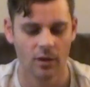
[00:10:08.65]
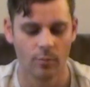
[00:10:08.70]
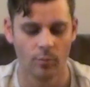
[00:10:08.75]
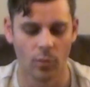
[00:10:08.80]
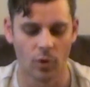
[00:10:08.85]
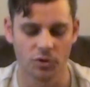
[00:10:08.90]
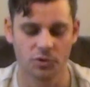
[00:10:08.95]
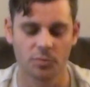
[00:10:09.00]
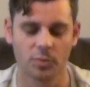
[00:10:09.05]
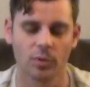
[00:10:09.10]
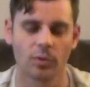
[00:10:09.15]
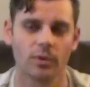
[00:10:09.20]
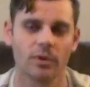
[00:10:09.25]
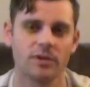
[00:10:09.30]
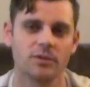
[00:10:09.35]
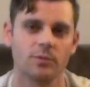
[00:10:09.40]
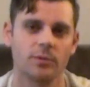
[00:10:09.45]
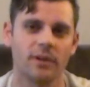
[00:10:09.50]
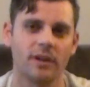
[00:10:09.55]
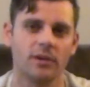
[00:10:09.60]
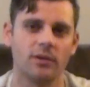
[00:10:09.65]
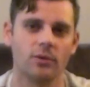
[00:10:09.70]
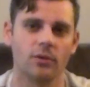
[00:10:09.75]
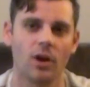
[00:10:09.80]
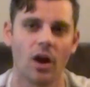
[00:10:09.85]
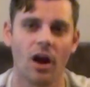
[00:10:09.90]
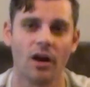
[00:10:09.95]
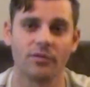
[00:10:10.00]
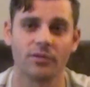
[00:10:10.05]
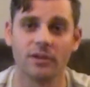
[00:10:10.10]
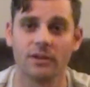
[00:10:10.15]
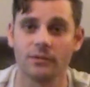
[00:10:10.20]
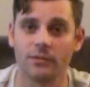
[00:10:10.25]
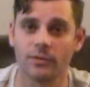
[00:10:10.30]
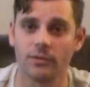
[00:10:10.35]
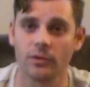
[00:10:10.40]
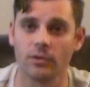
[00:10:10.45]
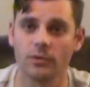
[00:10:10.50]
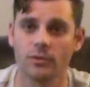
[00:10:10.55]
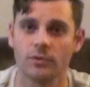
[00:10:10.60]
Most breweries, when they do coffee
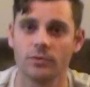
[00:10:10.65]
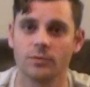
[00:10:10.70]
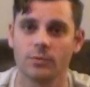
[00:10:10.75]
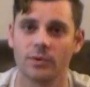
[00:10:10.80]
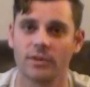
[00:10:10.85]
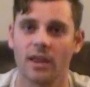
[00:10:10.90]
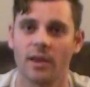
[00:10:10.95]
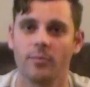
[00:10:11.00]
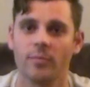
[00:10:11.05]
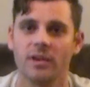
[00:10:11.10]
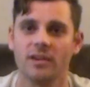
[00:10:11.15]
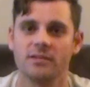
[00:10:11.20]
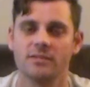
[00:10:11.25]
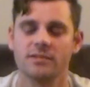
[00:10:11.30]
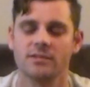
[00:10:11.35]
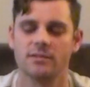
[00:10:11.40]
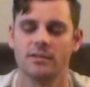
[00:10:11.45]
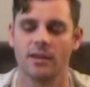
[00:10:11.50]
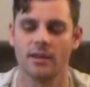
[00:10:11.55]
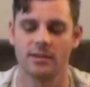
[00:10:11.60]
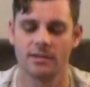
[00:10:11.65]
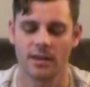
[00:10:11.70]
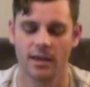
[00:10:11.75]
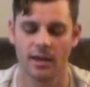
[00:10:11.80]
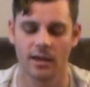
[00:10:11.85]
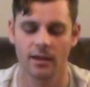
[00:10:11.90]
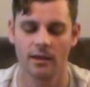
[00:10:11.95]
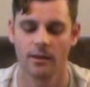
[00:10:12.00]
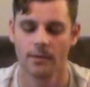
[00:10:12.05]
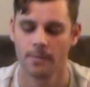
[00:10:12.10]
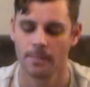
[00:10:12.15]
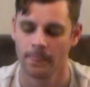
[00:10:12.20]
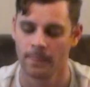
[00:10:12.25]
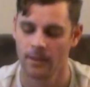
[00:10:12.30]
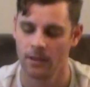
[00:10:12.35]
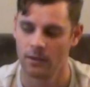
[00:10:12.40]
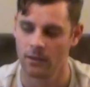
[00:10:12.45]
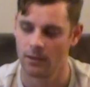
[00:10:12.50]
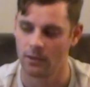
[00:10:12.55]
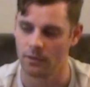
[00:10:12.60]
infused, what that means is they take
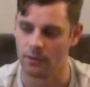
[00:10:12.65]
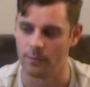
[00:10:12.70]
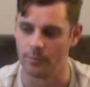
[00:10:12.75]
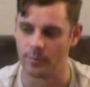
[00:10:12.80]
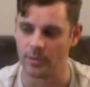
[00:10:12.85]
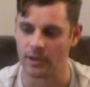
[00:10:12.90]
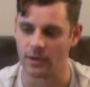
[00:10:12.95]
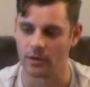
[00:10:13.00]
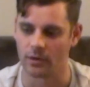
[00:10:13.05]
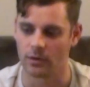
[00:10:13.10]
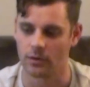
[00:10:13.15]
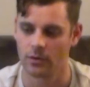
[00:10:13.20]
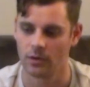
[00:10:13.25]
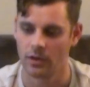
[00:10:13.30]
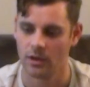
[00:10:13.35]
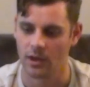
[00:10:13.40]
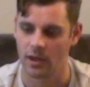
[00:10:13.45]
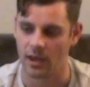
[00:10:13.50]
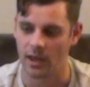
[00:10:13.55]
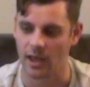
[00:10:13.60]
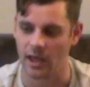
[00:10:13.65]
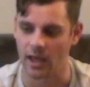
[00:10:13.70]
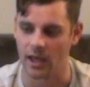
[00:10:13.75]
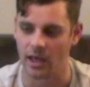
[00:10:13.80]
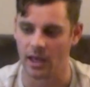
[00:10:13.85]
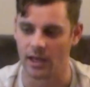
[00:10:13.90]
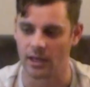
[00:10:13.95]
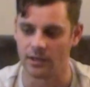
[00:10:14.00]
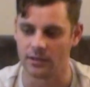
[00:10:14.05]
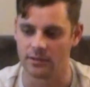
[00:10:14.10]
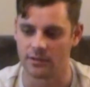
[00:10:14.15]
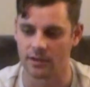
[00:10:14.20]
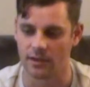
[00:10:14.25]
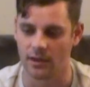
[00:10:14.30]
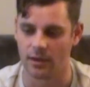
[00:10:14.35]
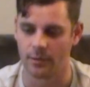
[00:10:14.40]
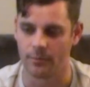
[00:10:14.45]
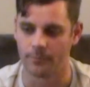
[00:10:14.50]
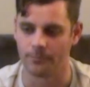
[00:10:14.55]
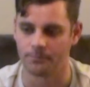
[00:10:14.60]
the beer
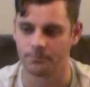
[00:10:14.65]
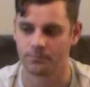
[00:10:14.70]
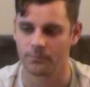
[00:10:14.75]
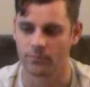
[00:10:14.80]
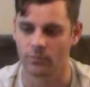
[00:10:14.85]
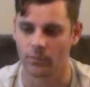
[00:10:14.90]
and